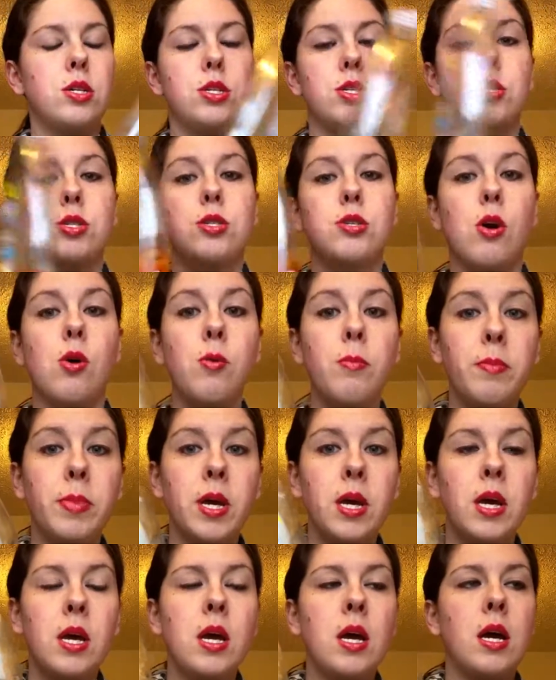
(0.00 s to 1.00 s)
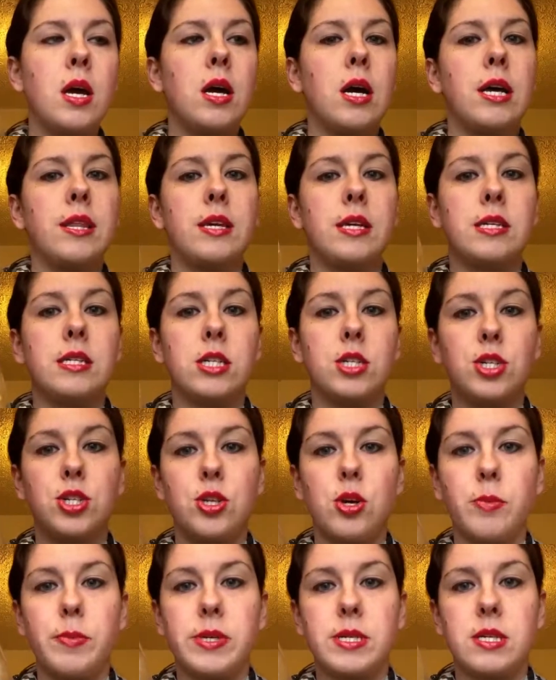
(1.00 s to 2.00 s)
soap. I think dish
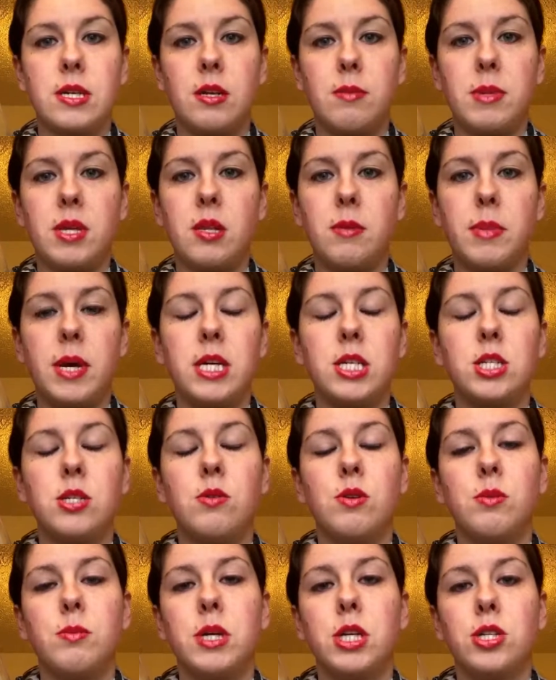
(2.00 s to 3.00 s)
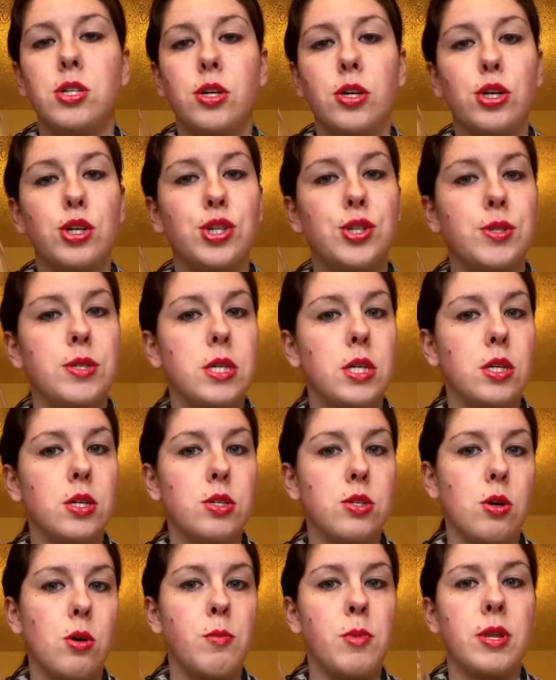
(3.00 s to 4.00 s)
soap is going to be the best. You want to make sure you're choosing a
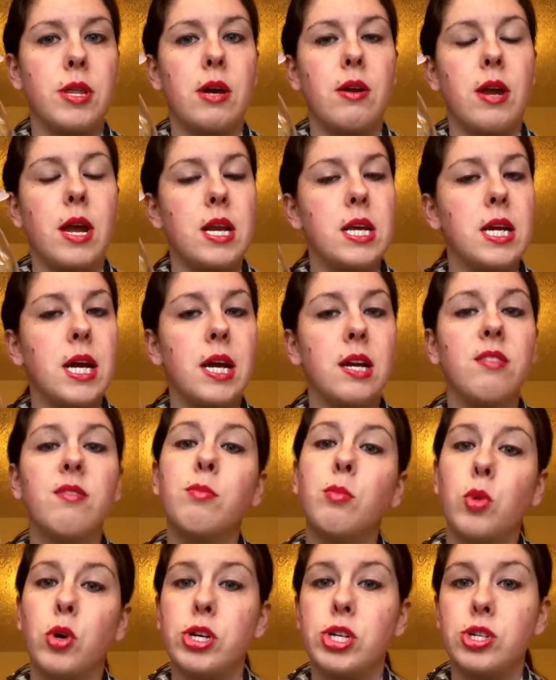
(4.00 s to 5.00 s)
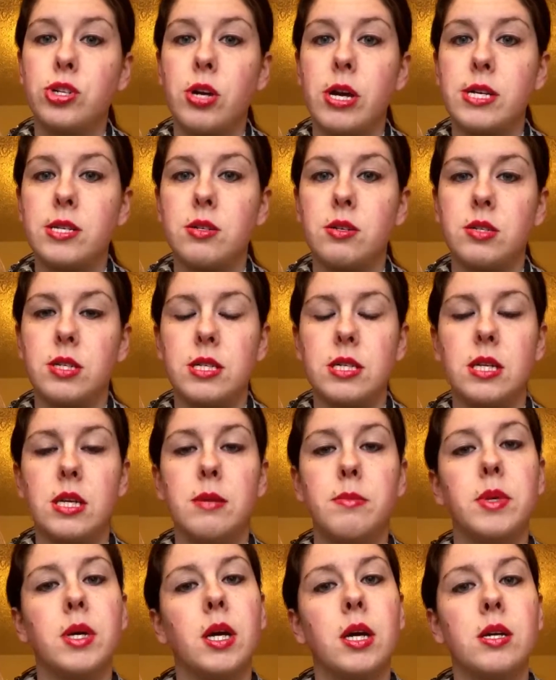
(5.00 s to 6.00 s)
soap without any kind of moisturizers in
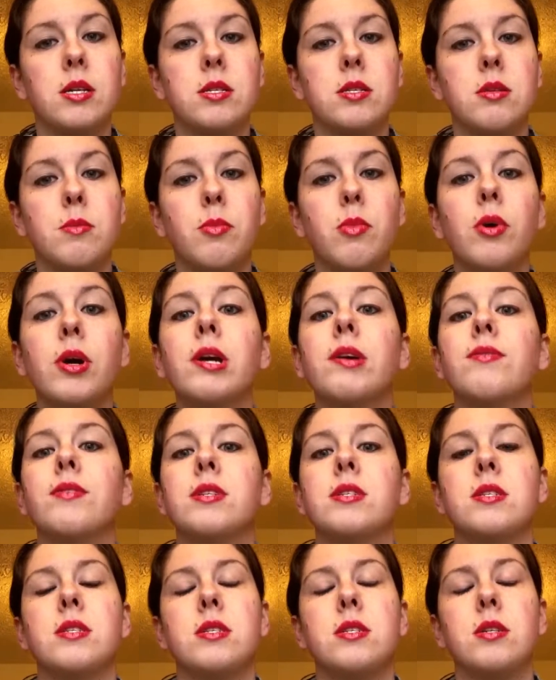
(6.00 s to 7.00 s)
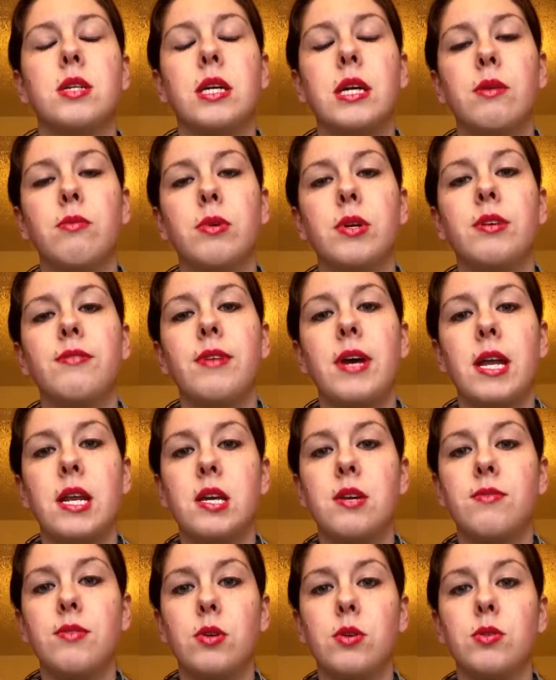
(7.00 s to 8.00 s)
it, because the point of this is to get rid of
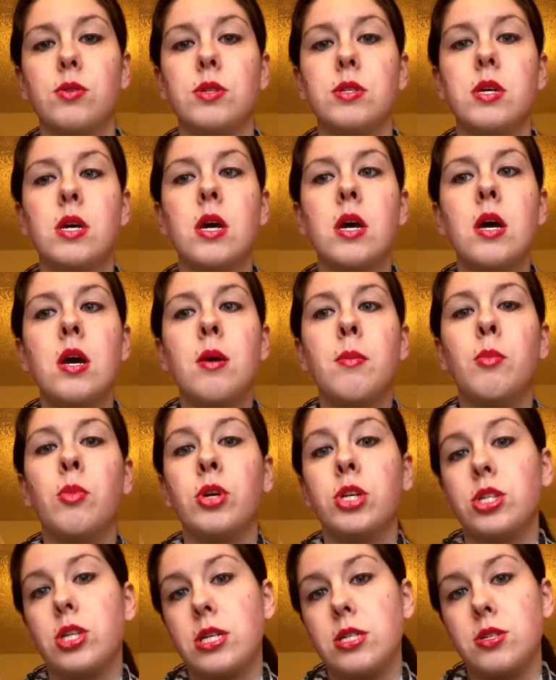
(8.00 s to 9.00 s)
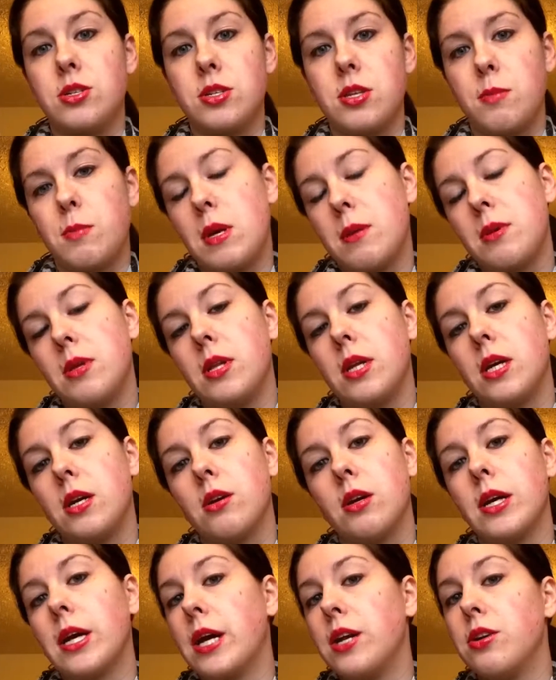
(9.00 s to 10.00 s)
any of those moisturizers that may be
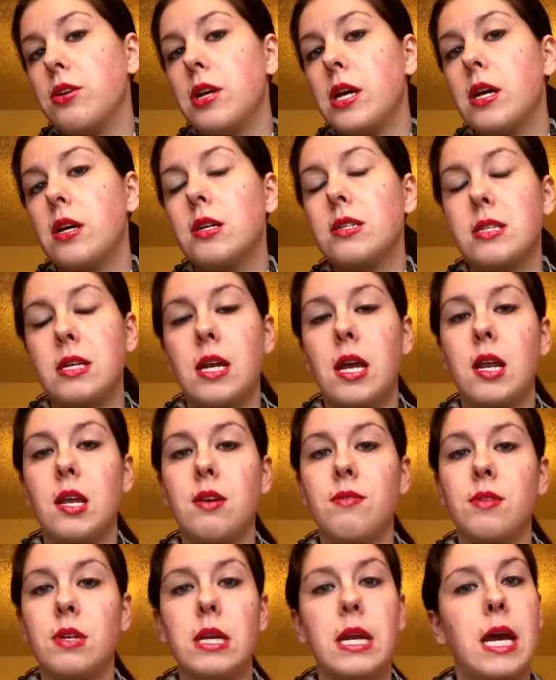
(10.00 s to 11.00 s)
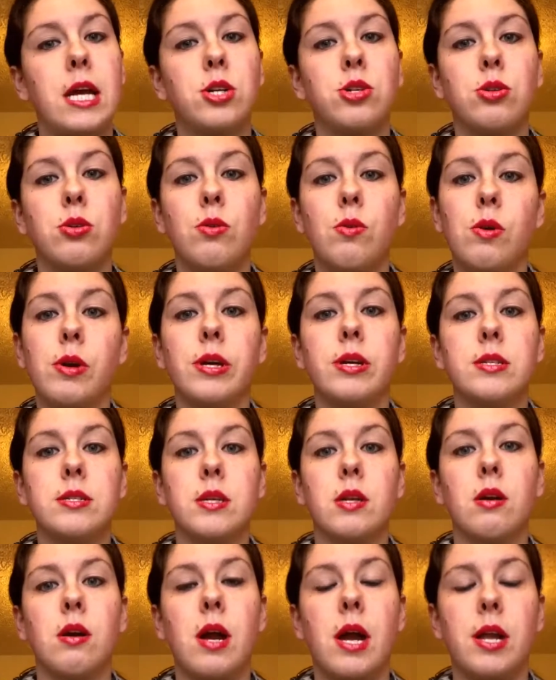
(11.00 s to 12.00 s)
lingering on your nails and any of the natural
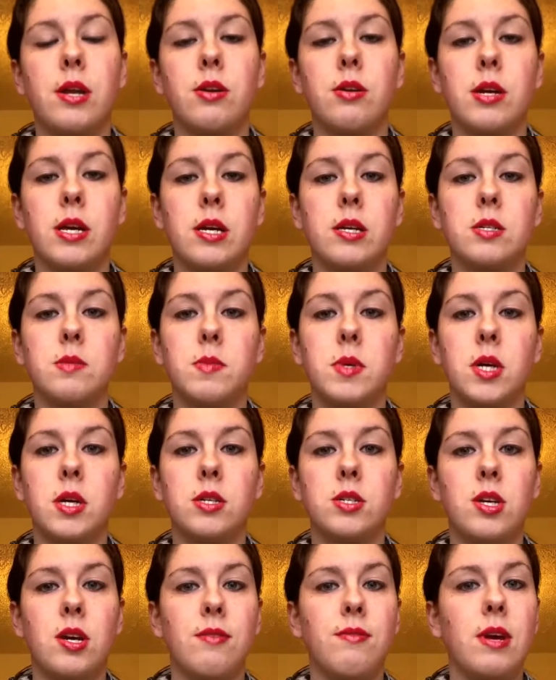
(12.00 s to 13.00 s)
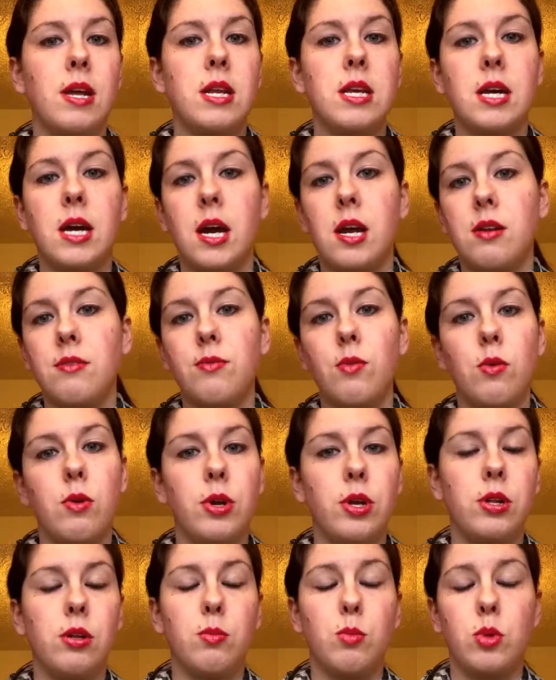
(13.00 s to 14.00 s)
oils that are on your nails. Because you have any kind of
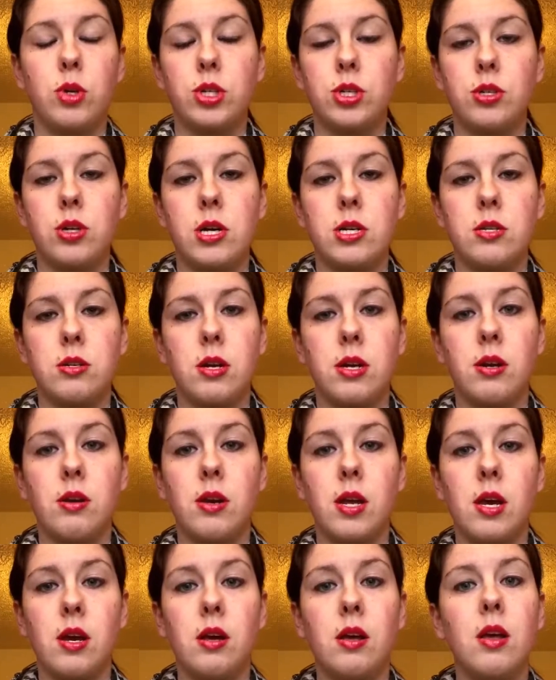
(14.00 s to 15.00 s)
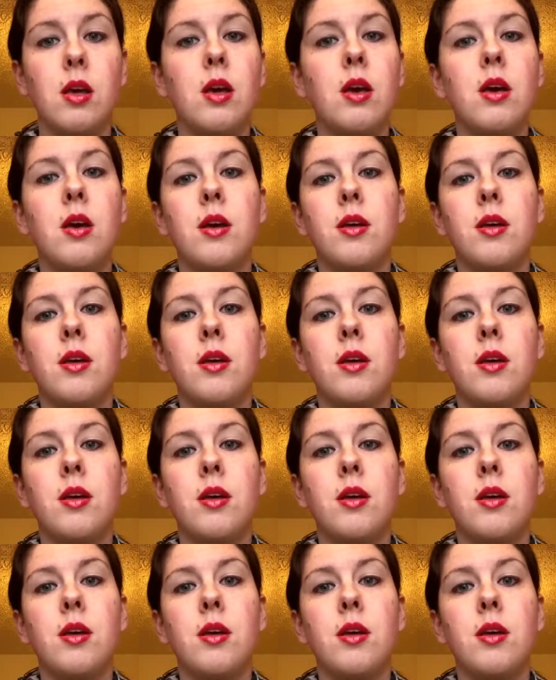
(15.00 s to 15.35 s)
oil or moisturizer on your nail,